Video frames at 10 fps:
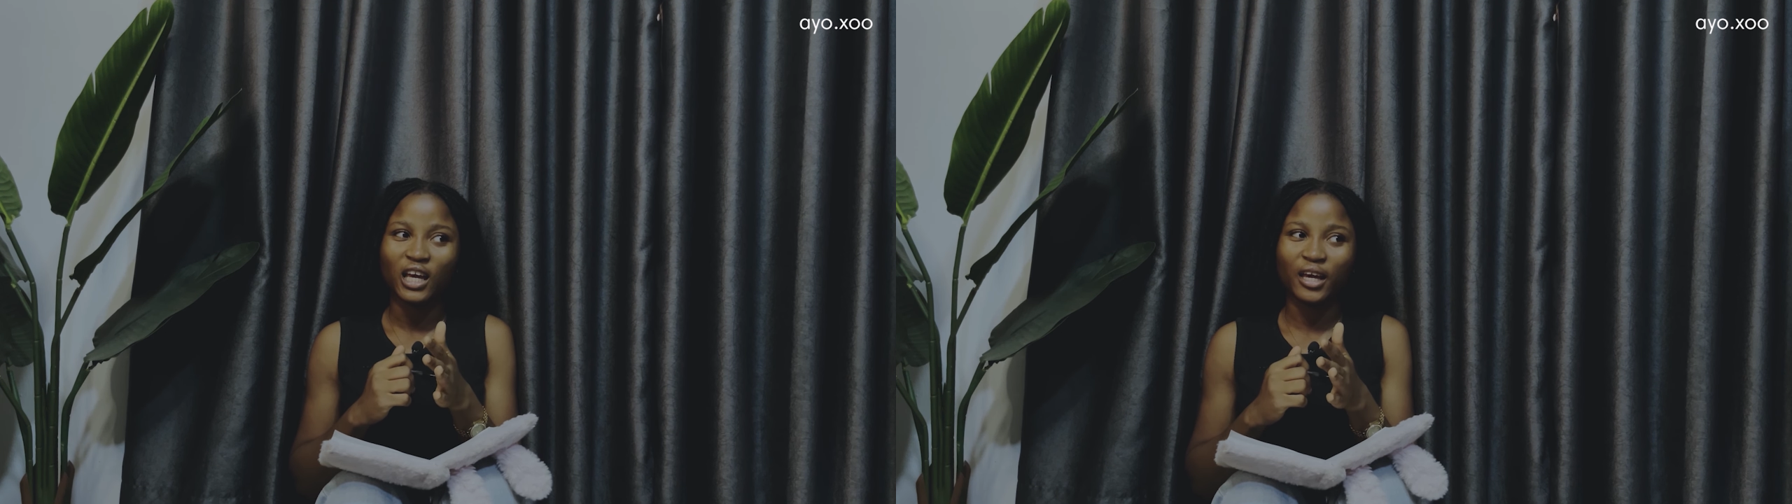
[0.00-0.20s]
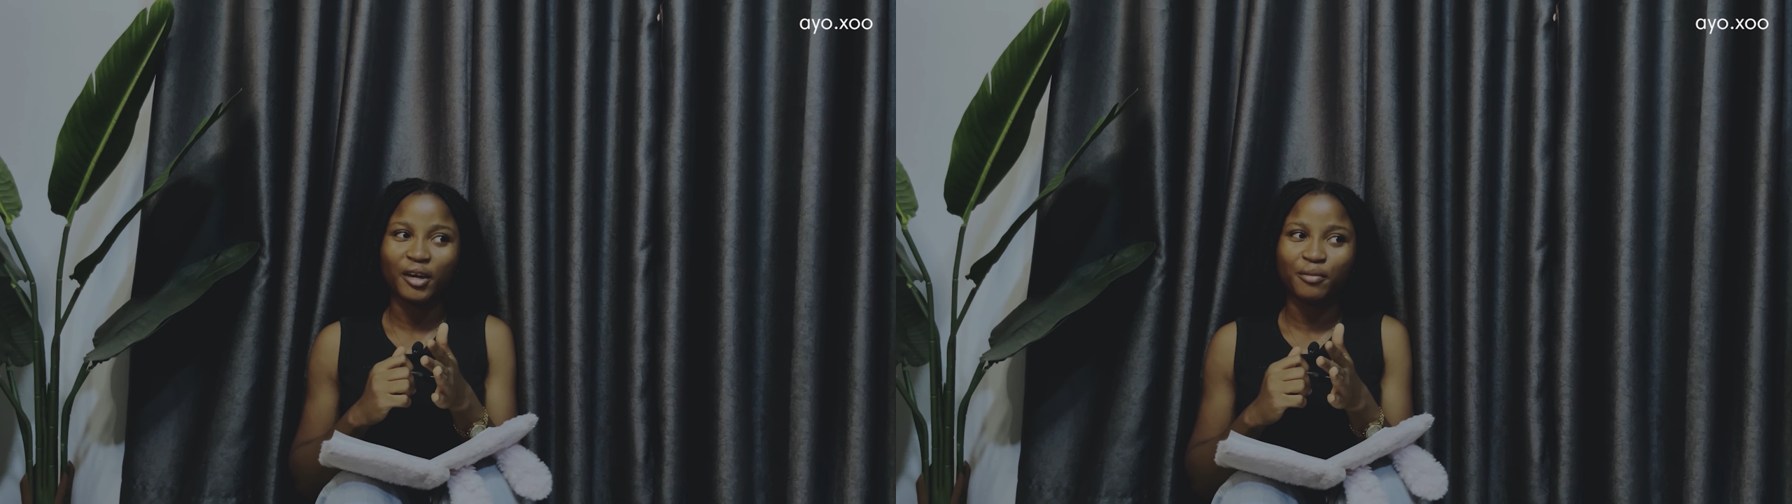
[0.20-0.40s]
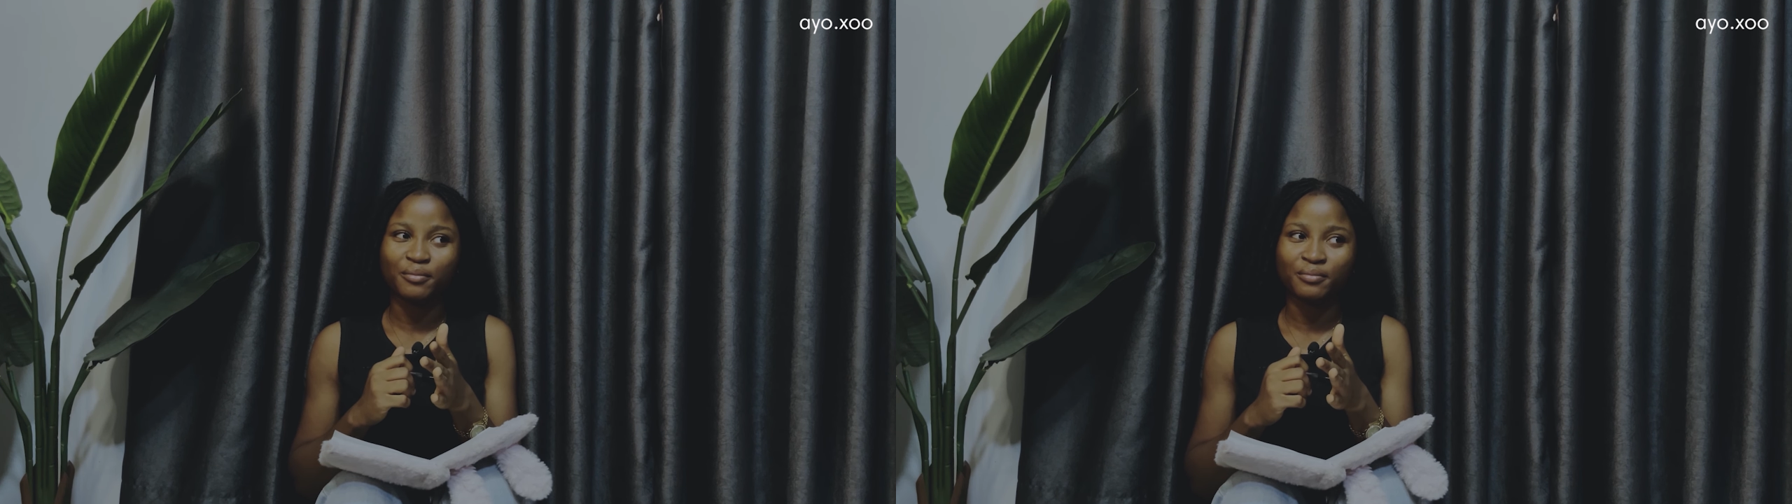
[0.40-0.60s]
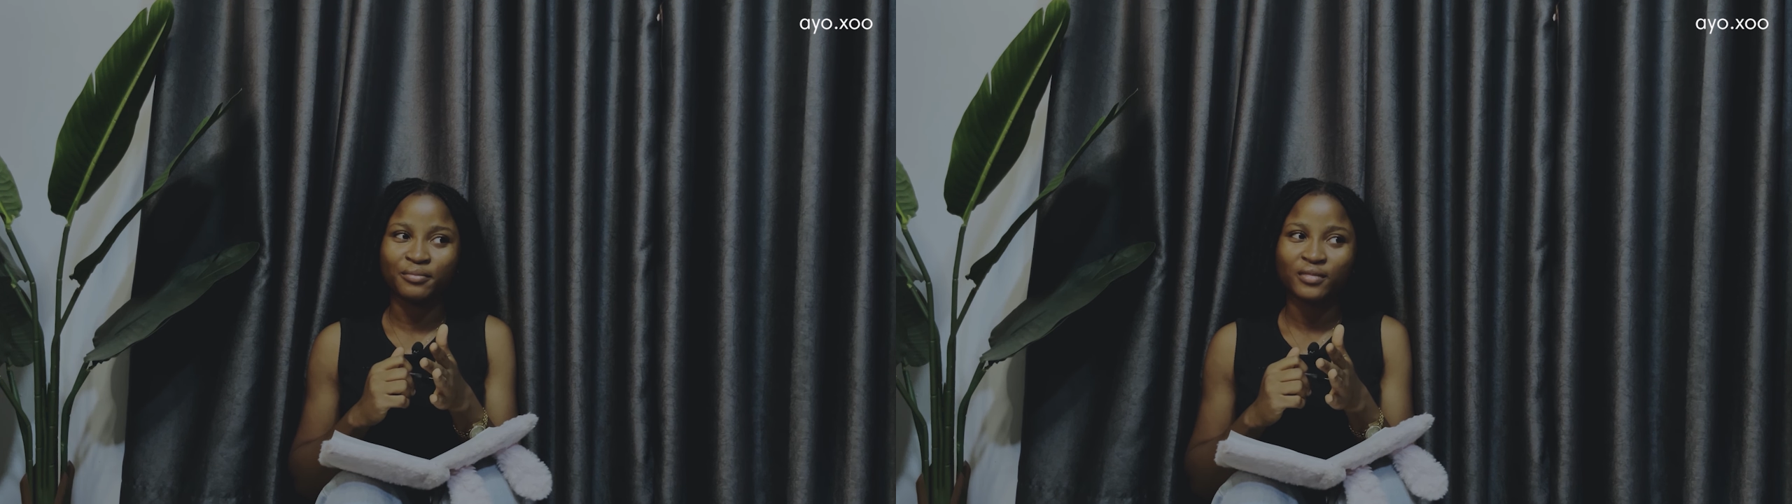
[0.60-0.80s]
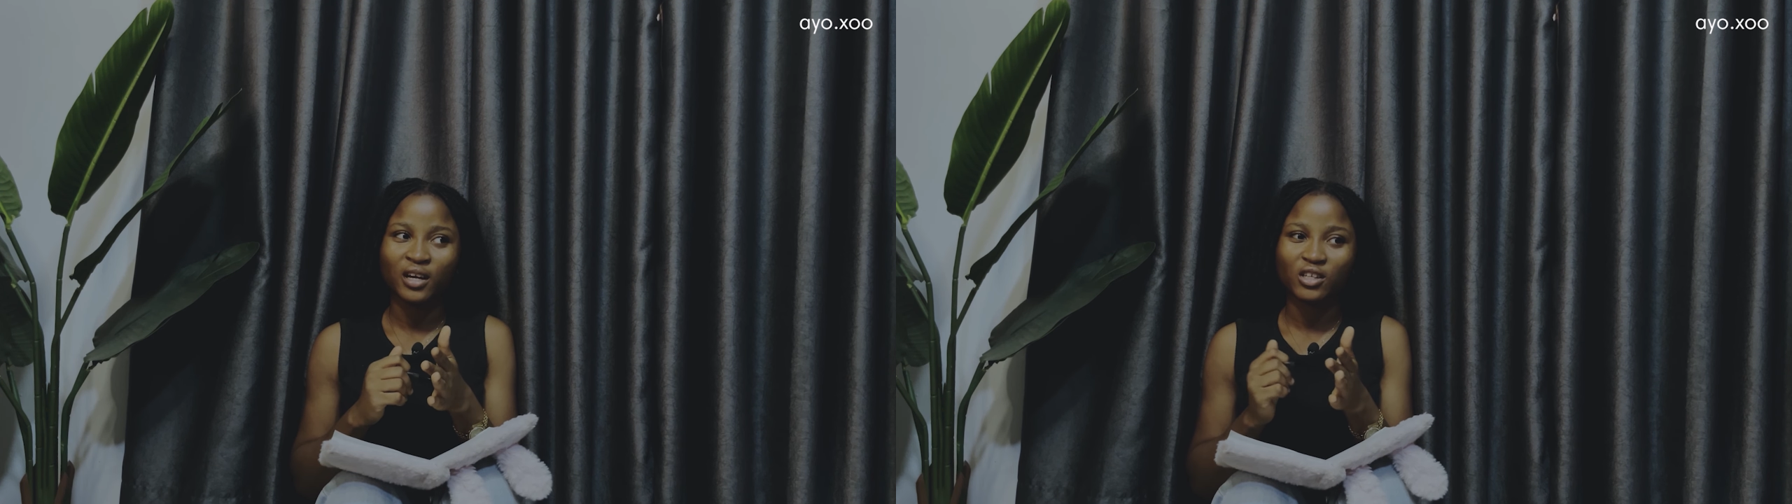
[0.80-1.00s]

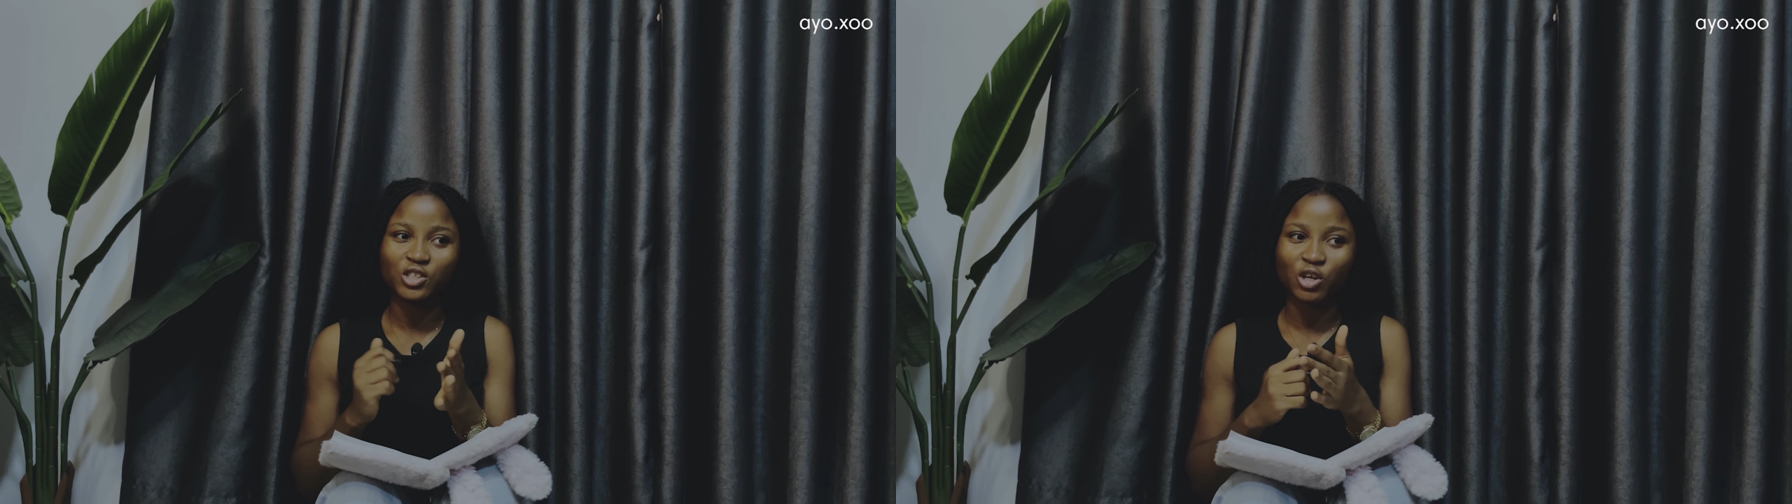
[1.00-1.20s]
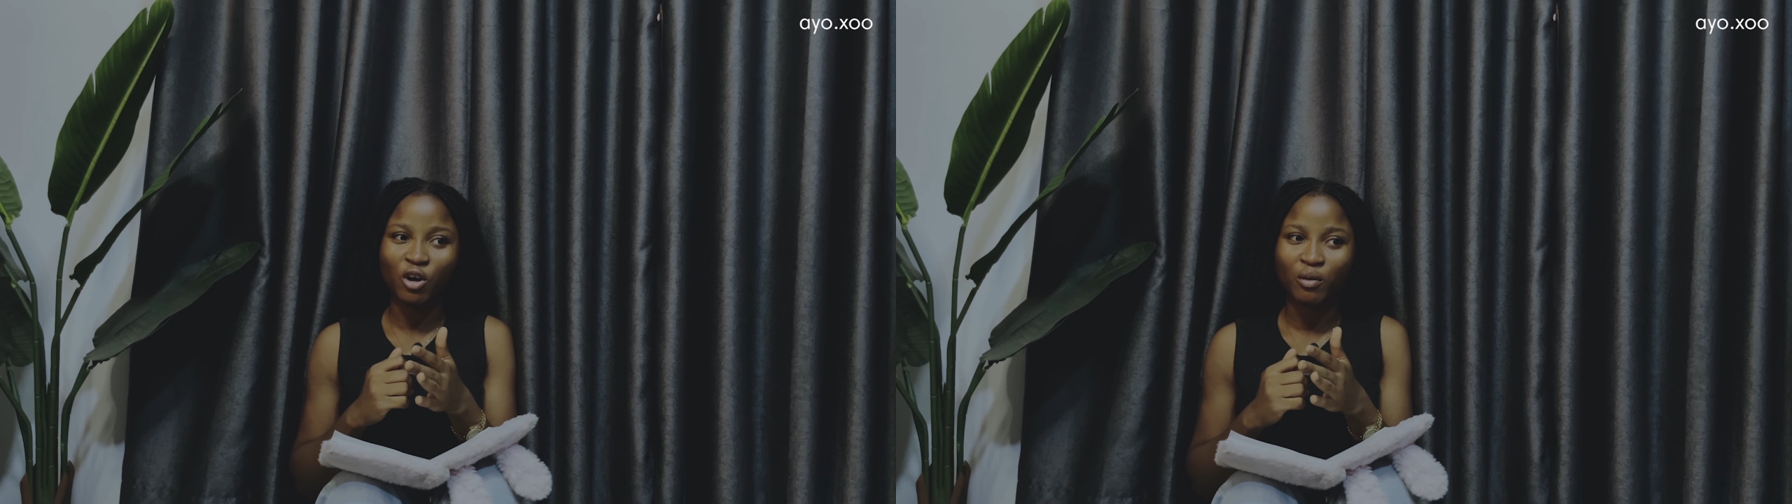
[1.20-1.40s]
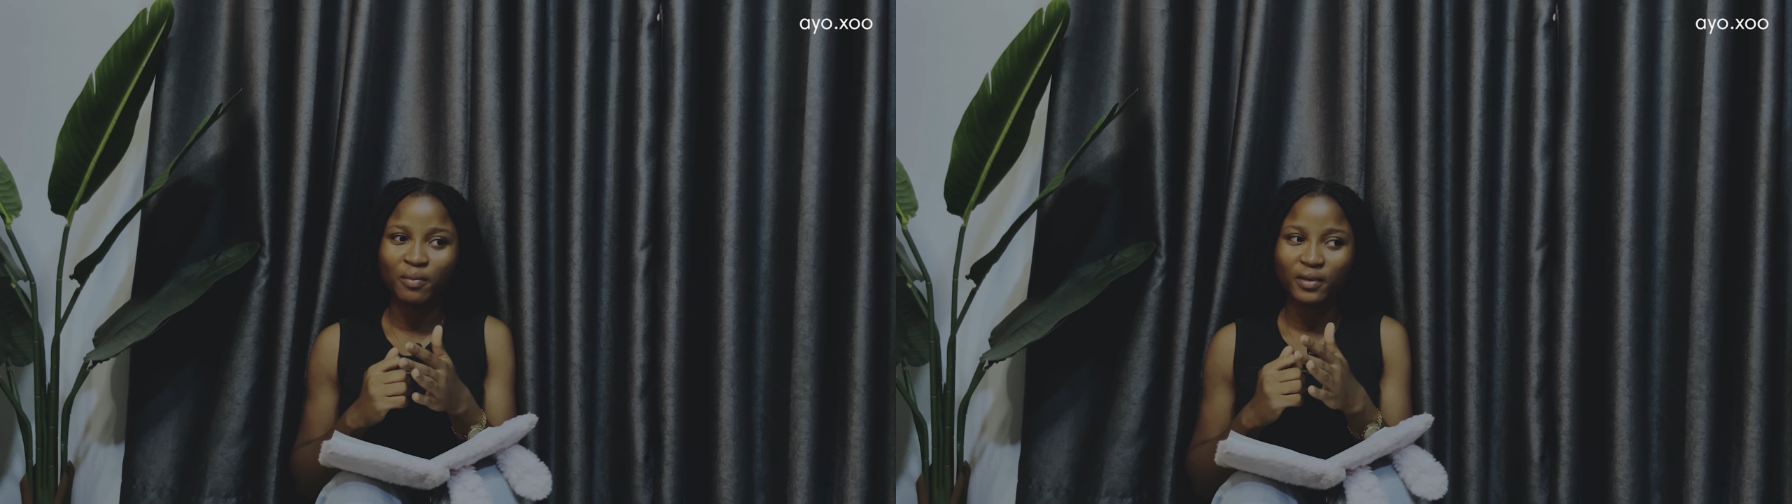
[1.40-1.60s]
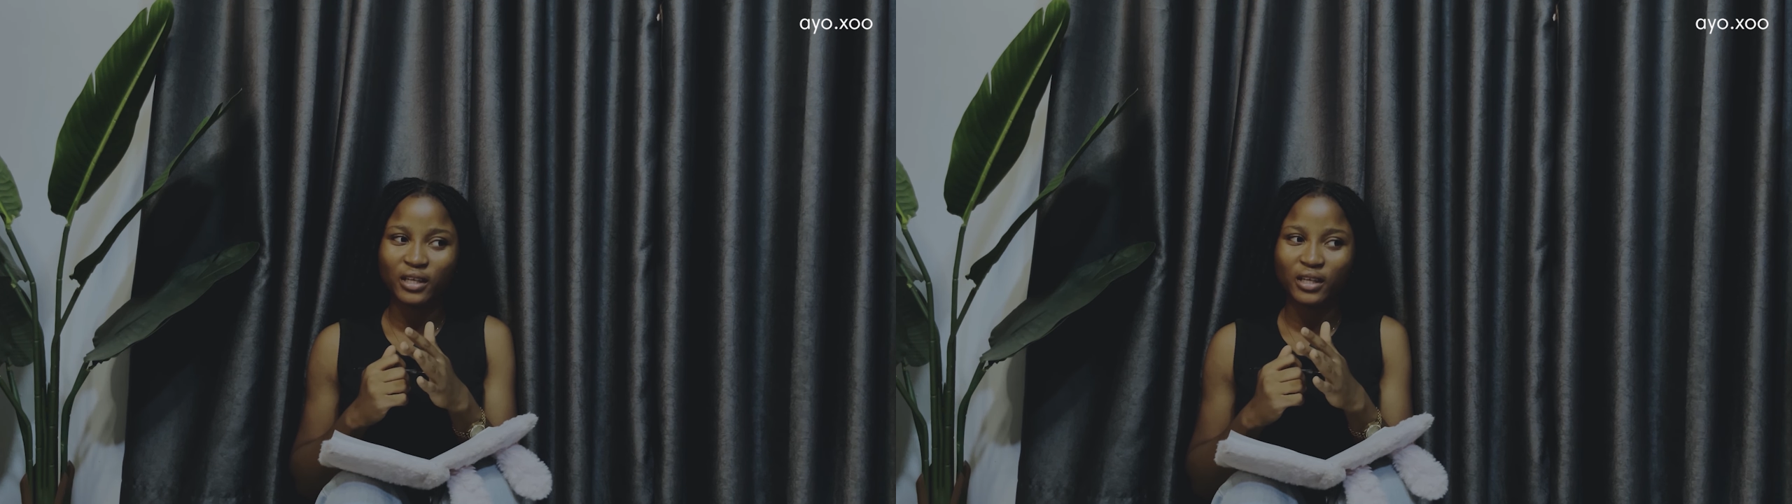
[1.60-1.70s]
um, job